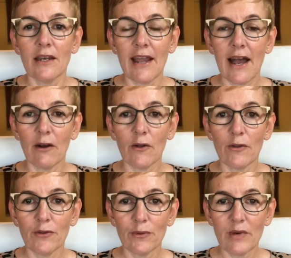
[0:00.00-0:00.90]
Now,
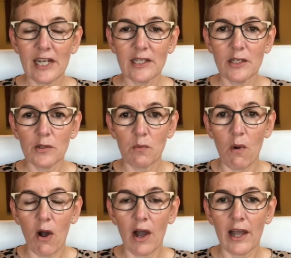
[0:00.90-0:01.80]
the reasons
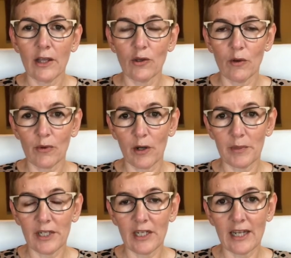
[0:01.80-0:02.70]
why your
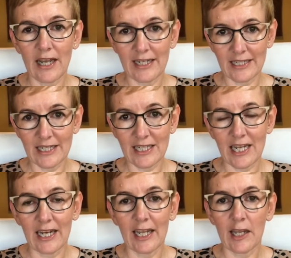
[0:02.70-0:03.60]
property isn't
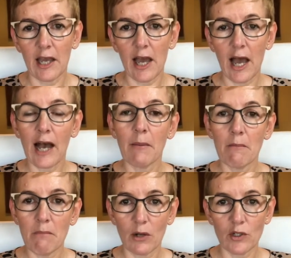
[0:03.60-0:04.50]
selling are
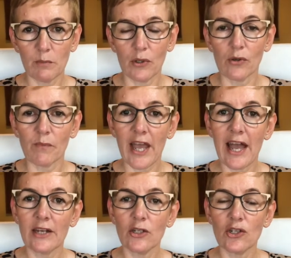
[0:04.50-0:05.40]
multiple,
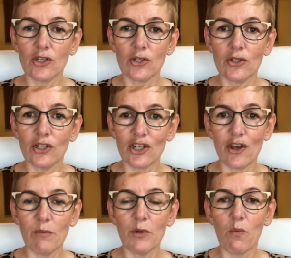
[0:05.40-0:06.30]
and to
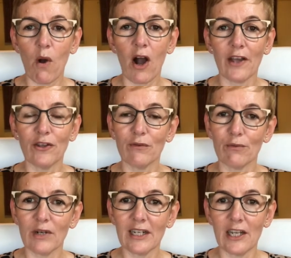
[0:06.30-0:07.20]
determine why, you've
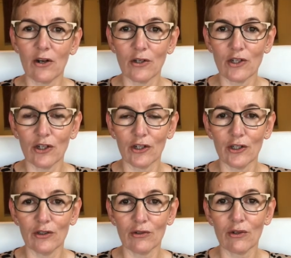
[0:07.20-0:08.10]
really got to
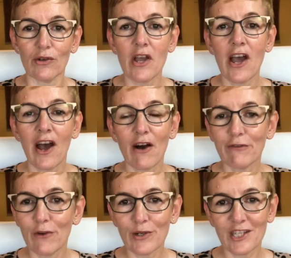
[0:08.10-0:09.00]
go through a
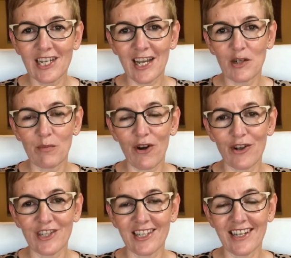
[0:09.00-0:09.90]
4-stage
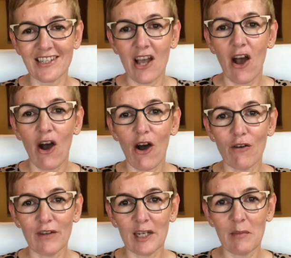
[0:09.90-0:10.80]
process
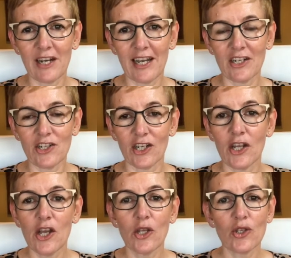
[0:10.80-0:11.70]
of elimination
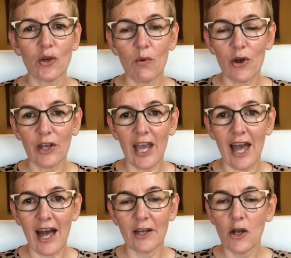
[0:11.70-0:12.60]
to work
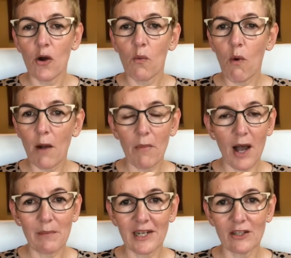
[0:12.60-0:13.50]
out what
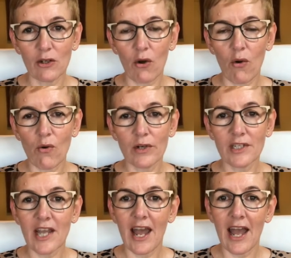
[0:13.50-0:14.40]
might be the
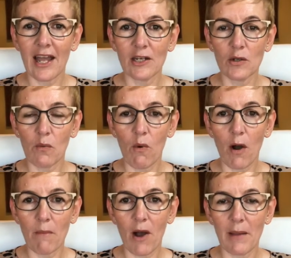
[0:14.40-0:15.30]
cause and
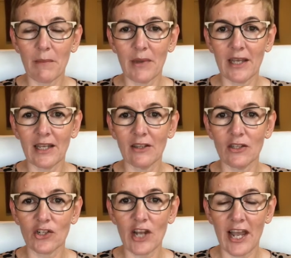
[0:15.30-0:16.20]
what might be
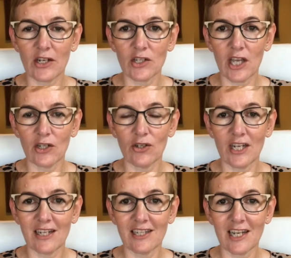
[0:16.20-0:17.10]
the change that you
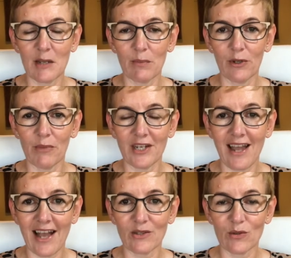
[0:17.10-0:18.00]
need to implement
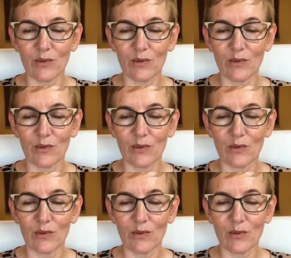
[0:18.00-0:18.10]
as a